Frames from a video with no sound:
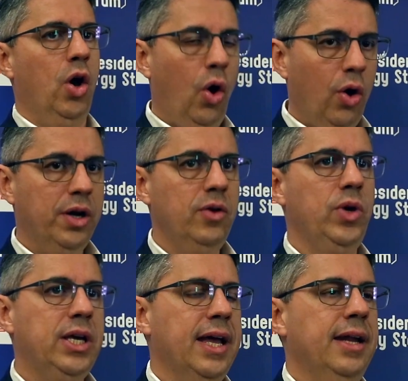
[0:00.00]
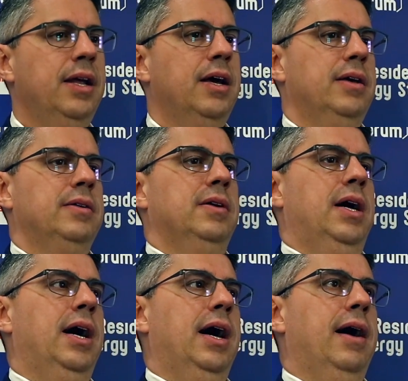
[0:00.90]
Or we can,
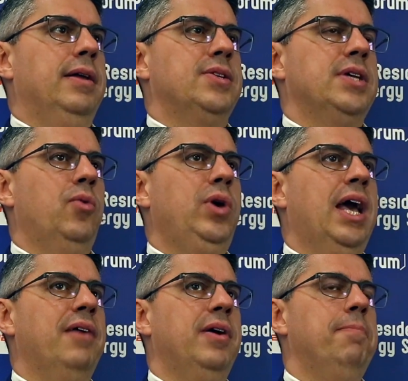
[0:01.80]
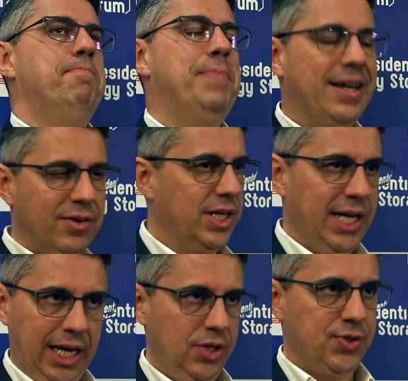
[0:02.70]
let's say, we have a better
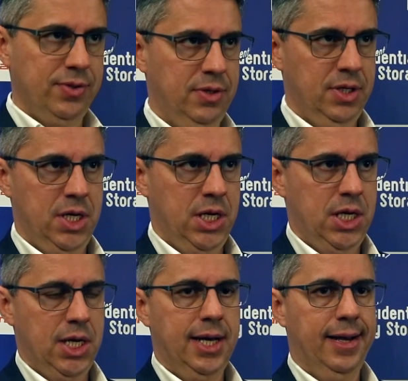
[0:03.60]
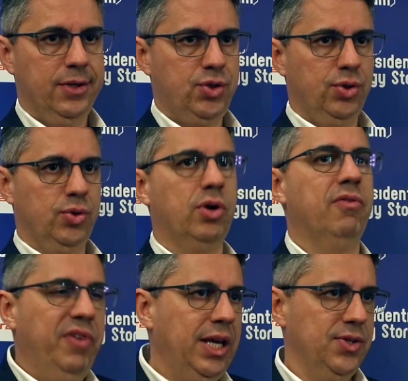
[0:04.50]
case to
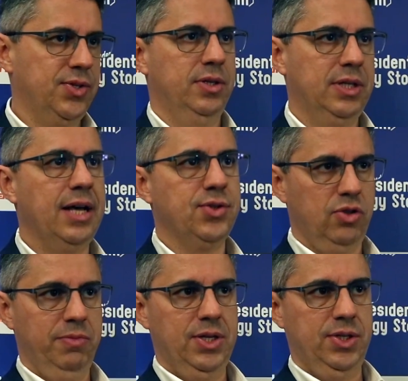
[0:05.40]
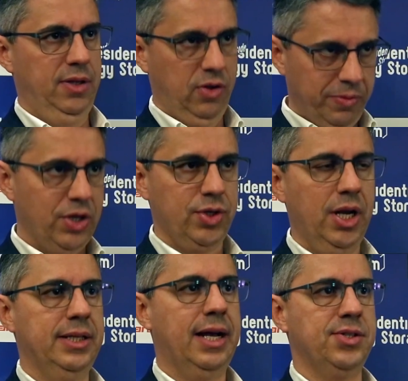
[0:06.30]
convince customers in the commercial
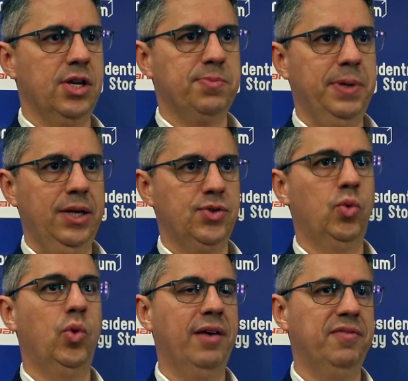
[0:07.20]
and industrial space who